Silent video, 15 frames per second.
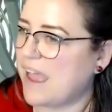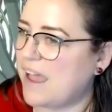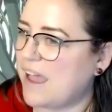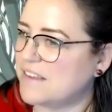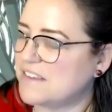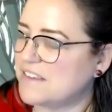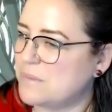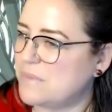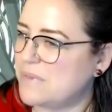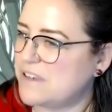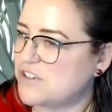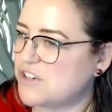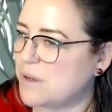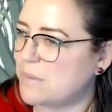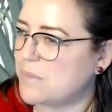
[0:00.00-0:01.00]
Allison
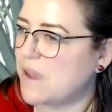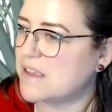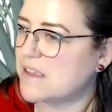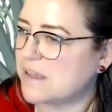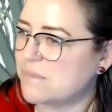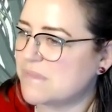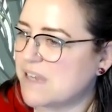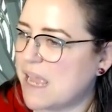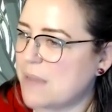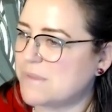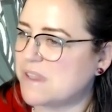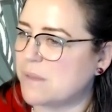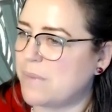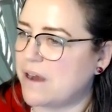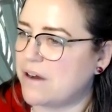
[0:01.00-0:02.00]
Bishop. Sometimes
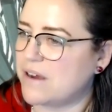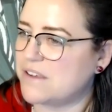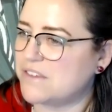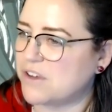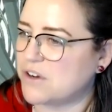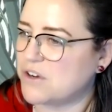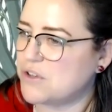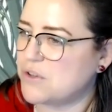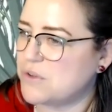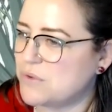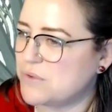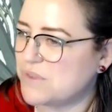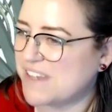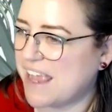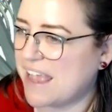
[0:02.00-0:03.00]
the berries are
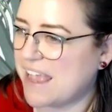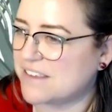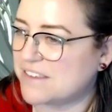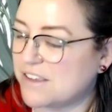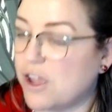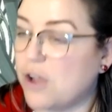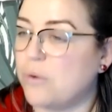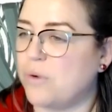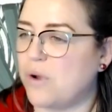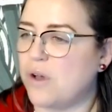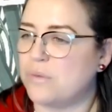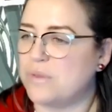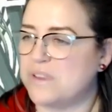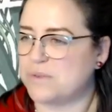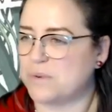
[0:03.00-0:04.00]
used as, oh
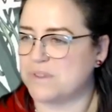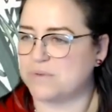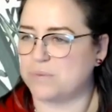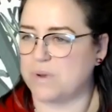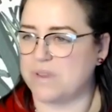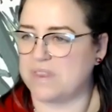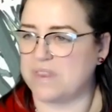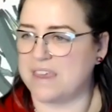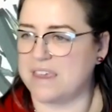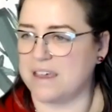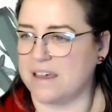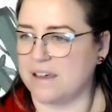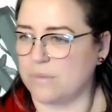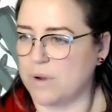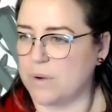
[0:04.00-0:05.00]
this was when
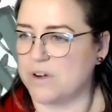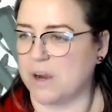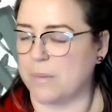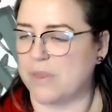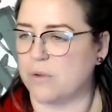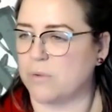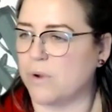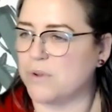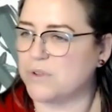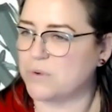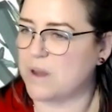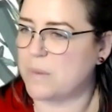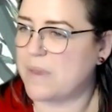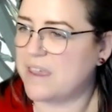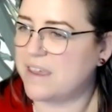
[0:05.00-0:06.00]
the, we were talking about the
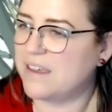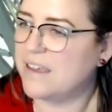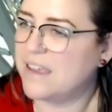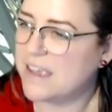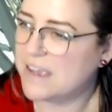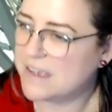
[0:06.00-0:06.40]
rosary pea.